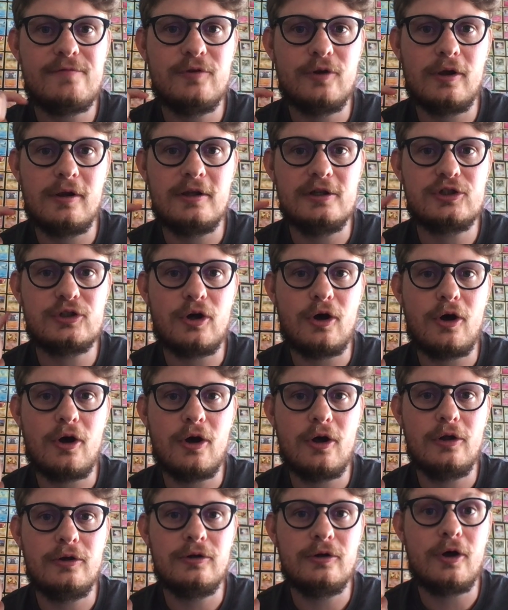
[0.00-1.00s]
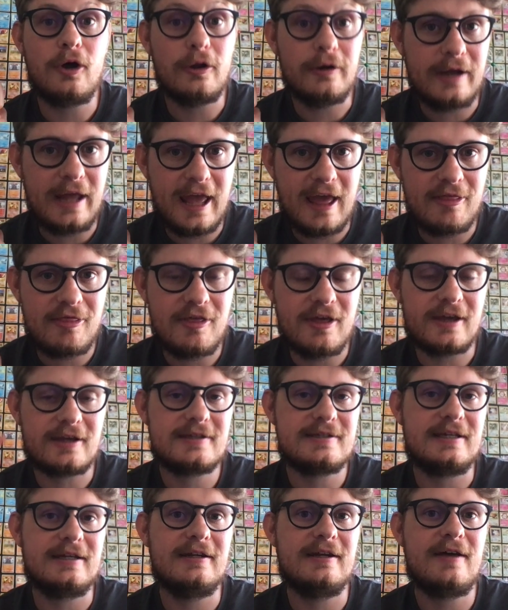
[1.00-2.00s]
knowledge on on
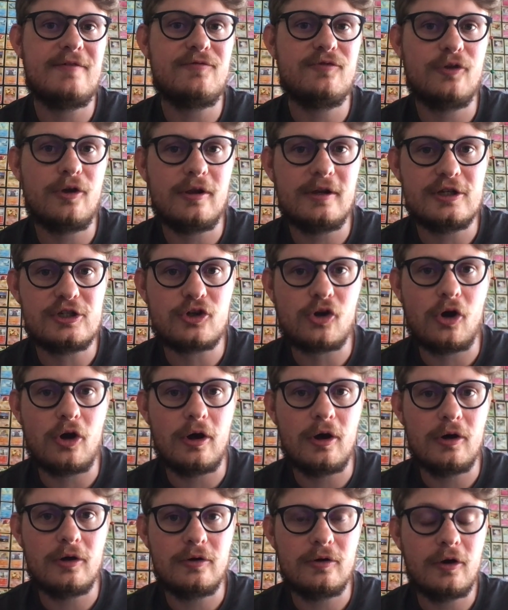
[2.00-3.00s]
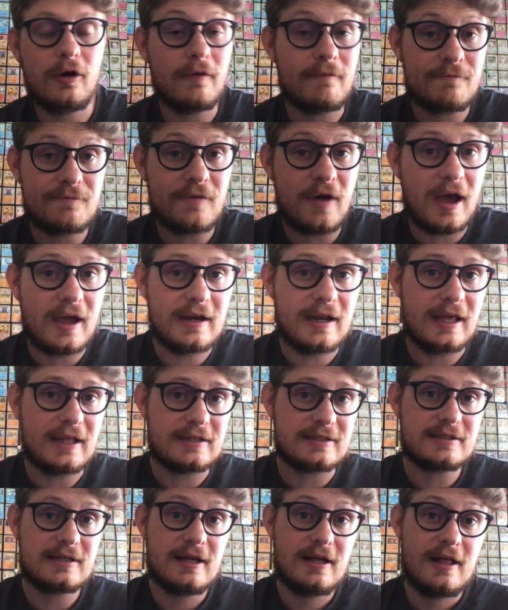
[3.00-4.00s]
ethics and enough knowledge on on
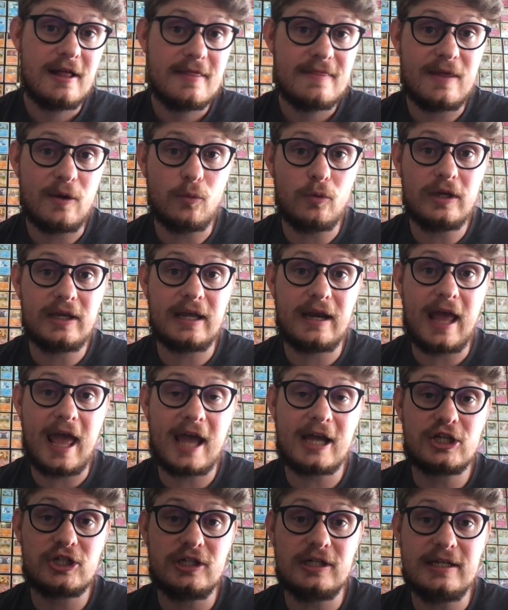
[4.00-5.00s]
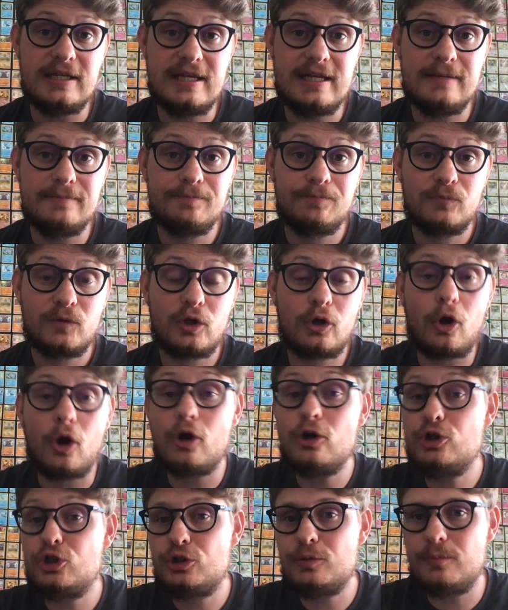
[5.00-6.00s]
finance that we can actually
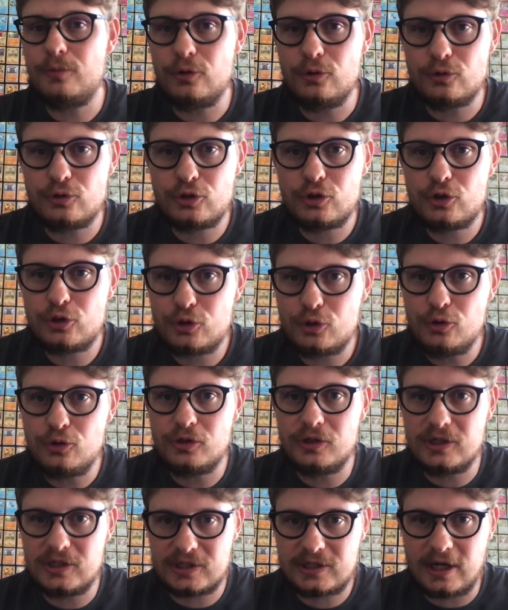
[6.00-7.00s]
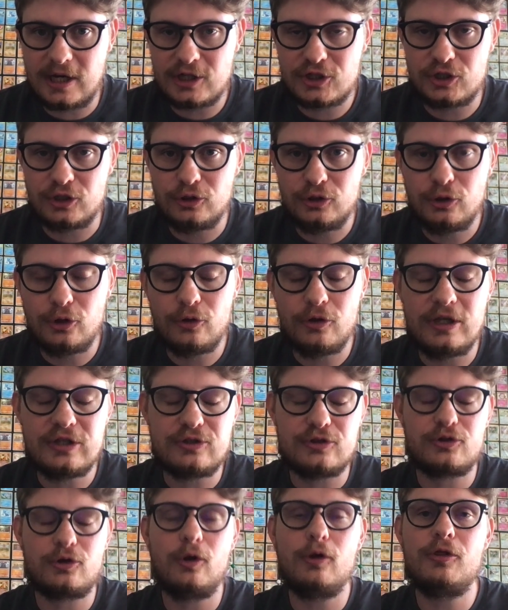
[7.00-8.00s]
contribute to the discussion. You know, there's
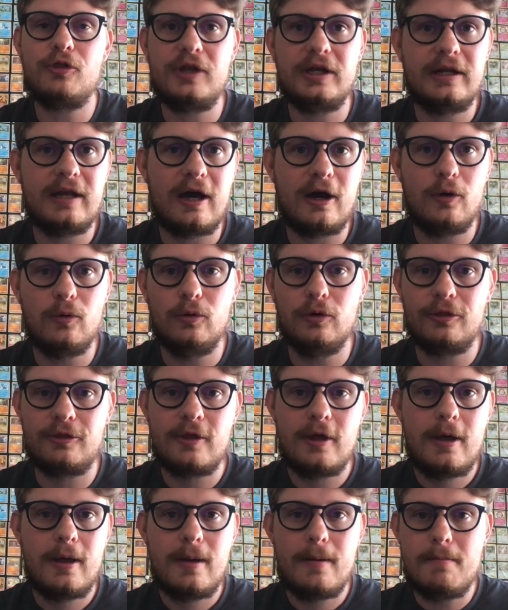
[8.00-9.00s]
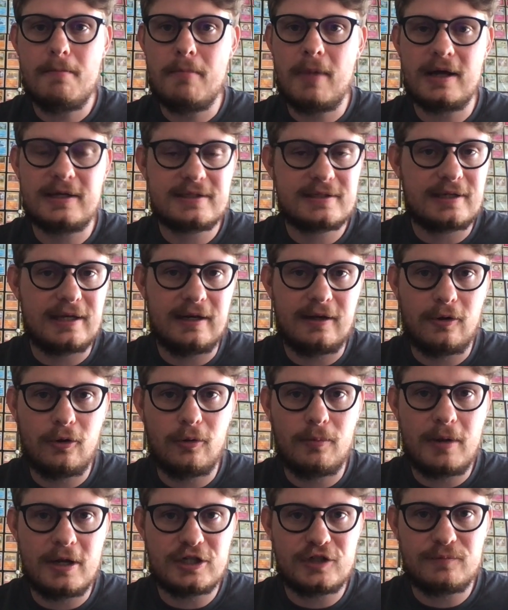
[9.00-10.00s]
this whole thing now with Musk and a
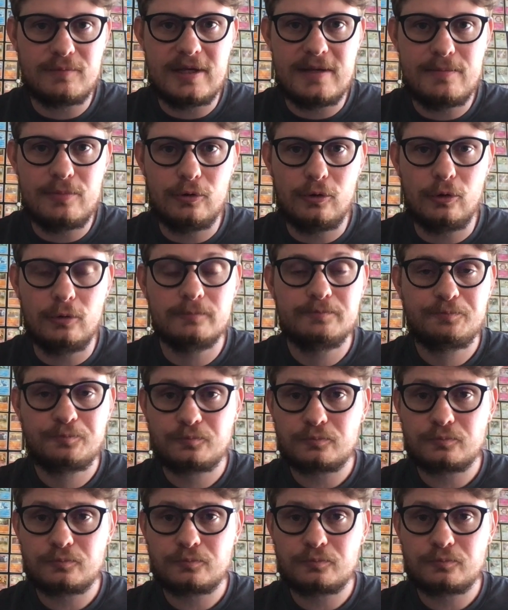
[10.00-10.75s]
whole bunch of people